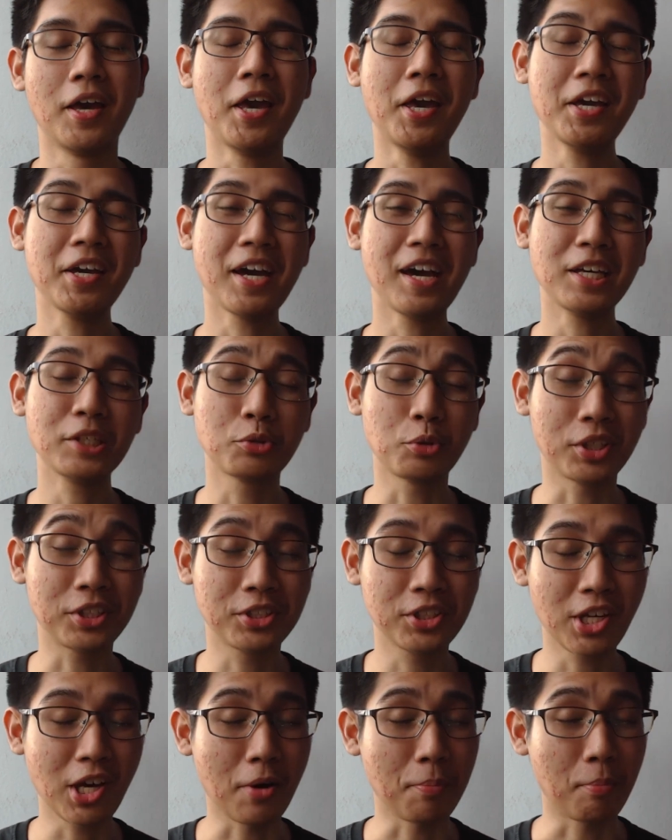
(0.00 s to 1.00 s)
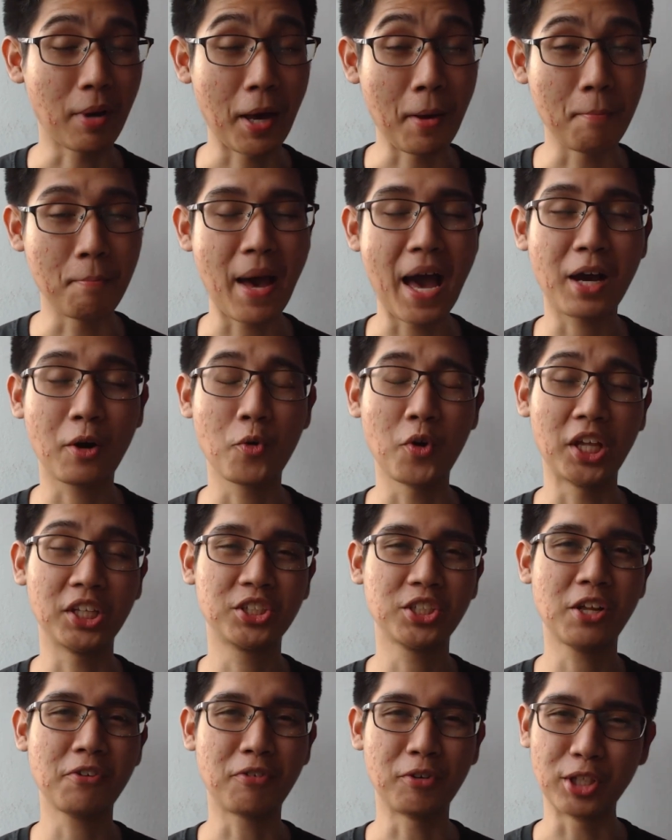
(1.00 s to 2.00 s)
Hey guys, what's up? I'm back
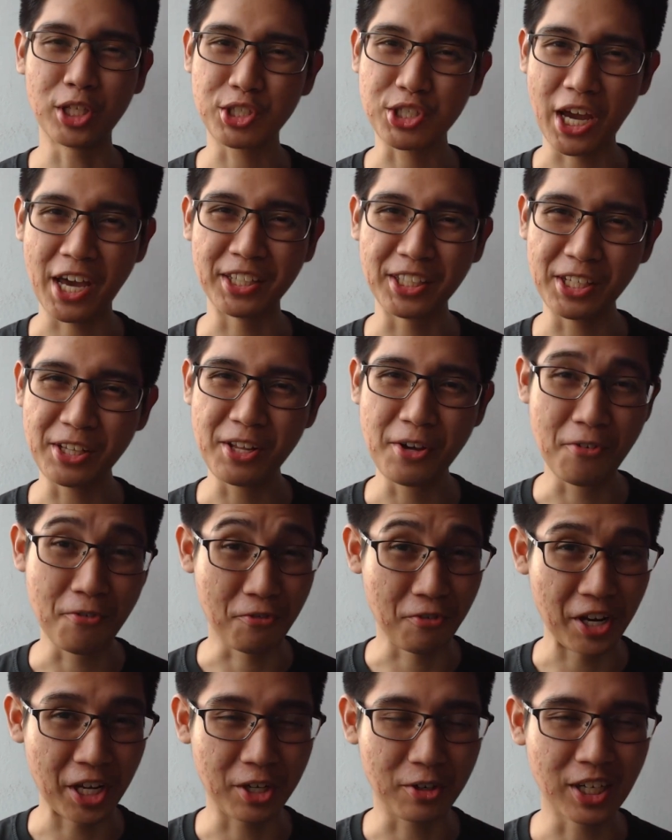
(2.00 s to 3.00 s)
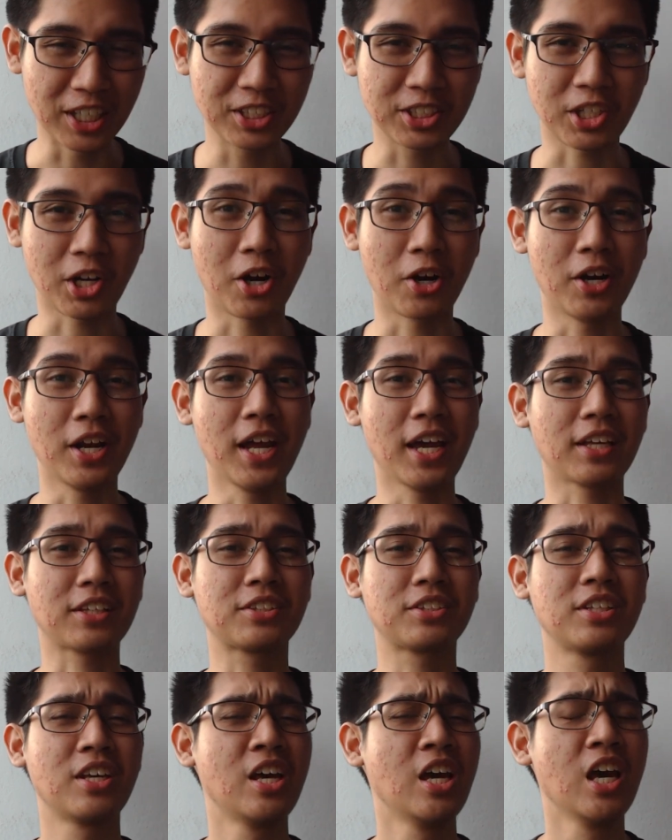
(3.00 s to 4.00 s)
Wedsel from the channel Fragrance
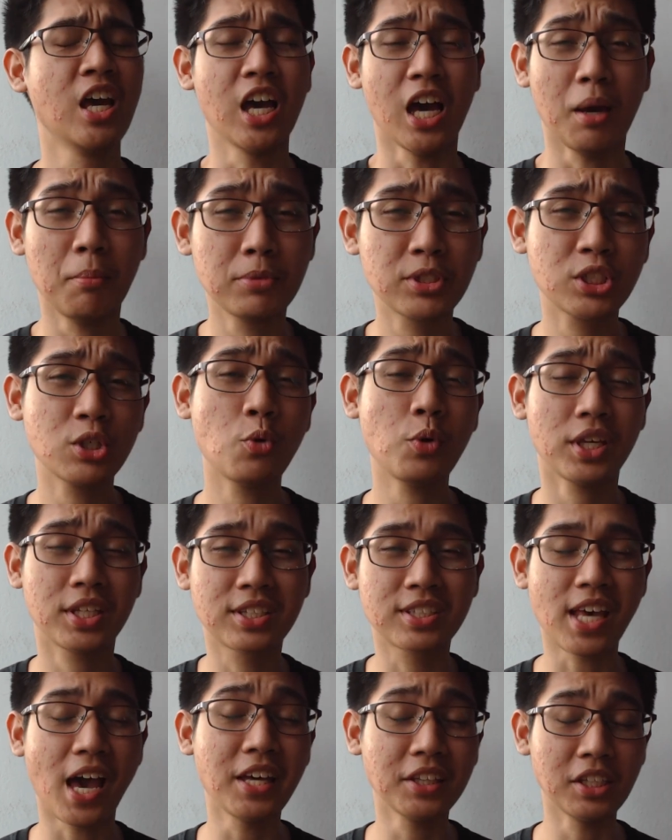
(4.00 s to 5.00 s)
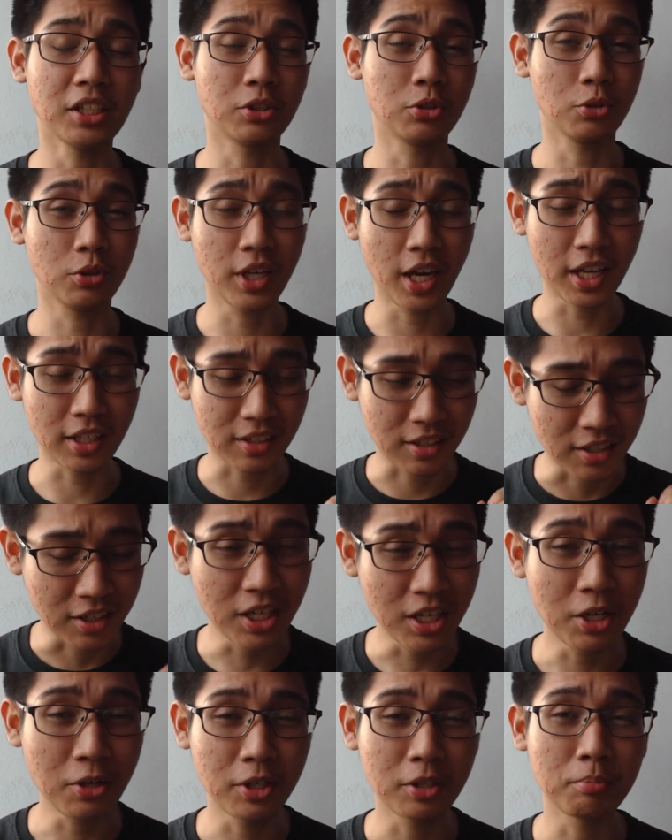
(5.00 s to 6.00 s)
RX. I'm so excited to get
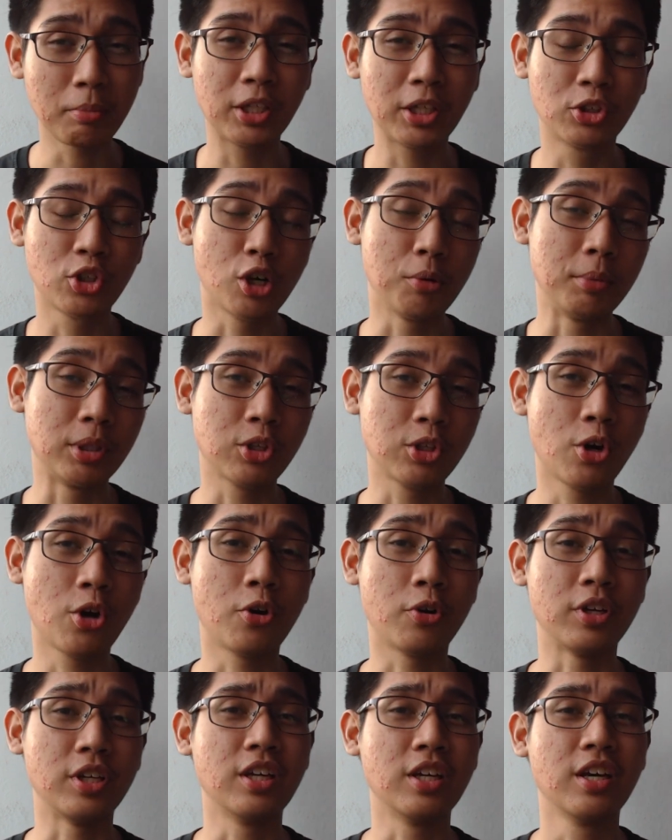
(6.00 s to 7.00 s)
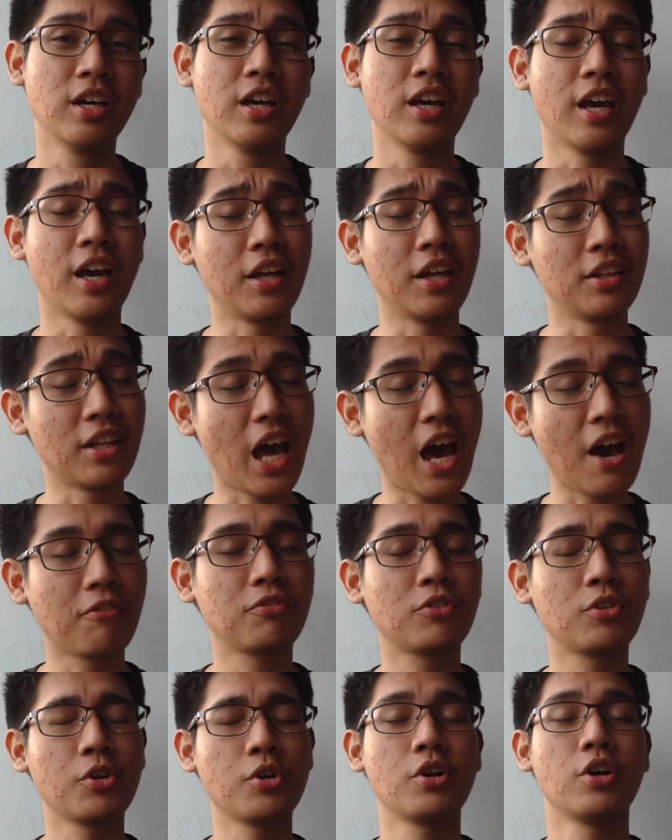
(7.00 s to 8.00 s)
here in my dormitory, and
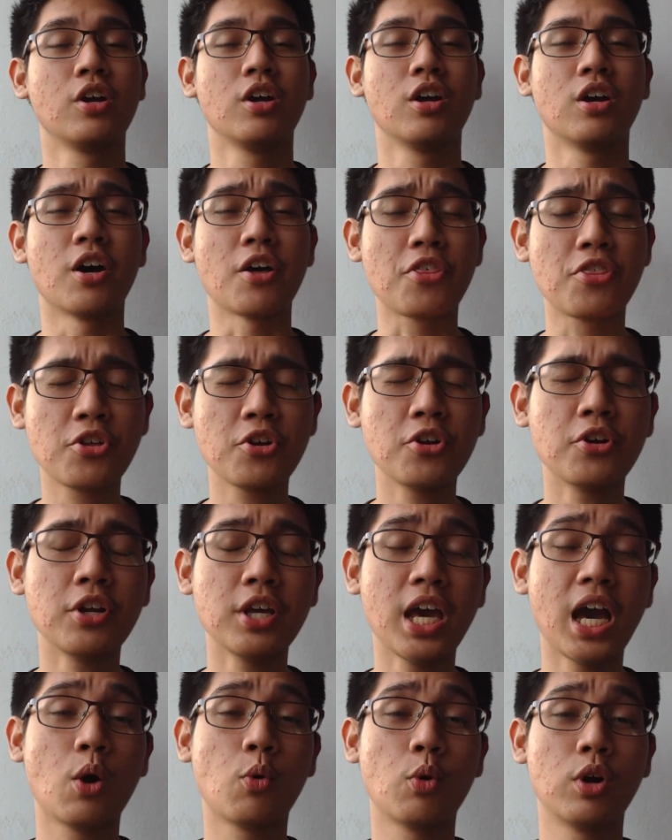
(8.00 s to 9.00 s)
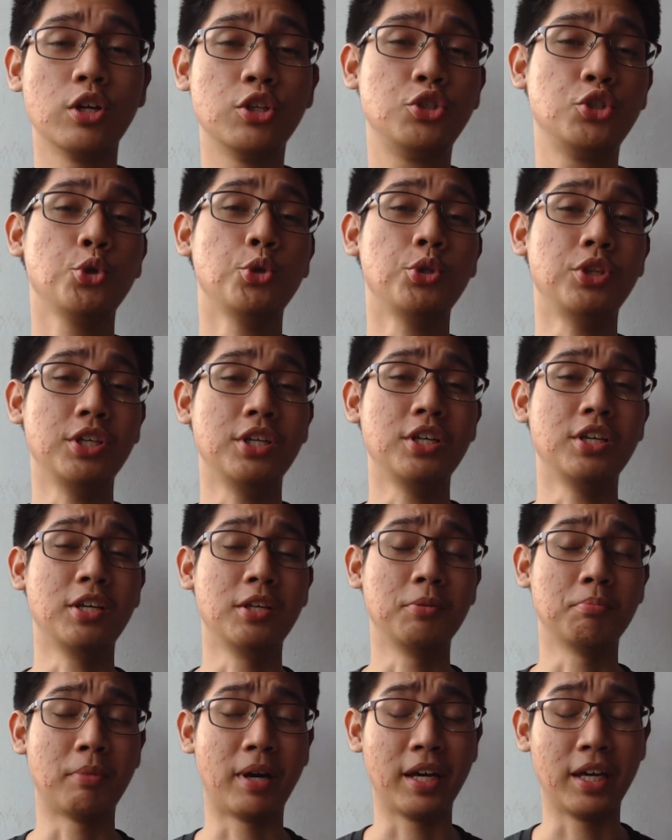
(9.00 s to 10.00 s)
after a 30-hour duty
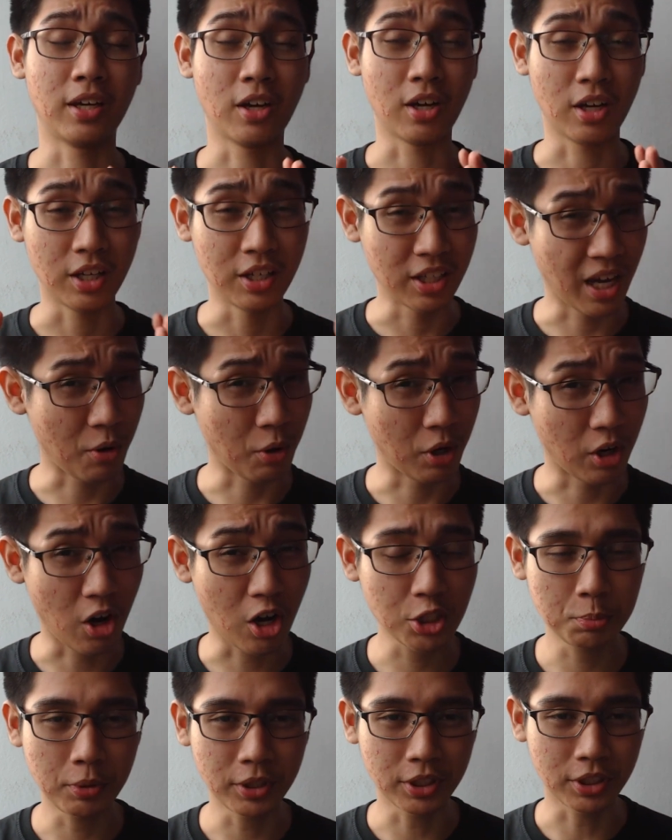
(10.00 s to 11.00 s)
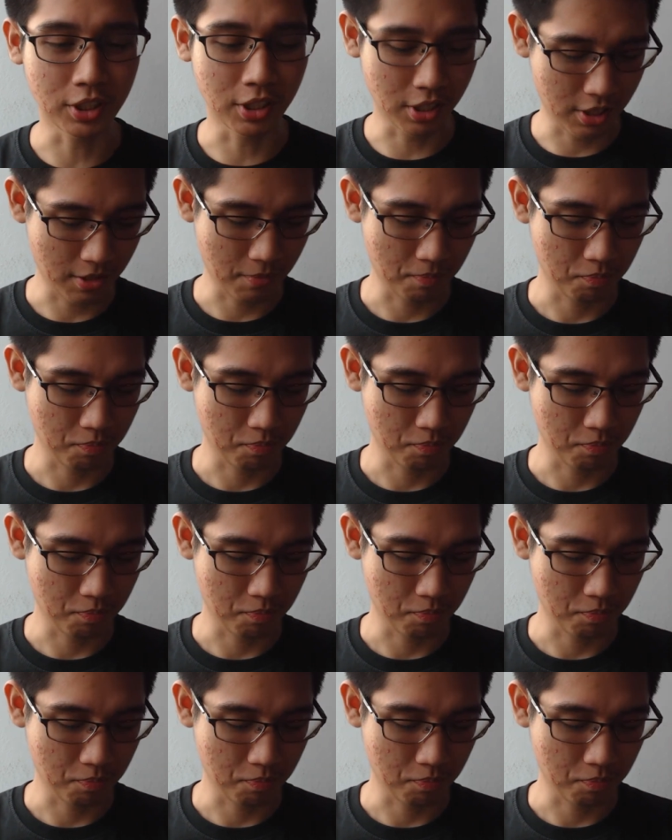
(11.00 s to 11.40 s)
in our hospital,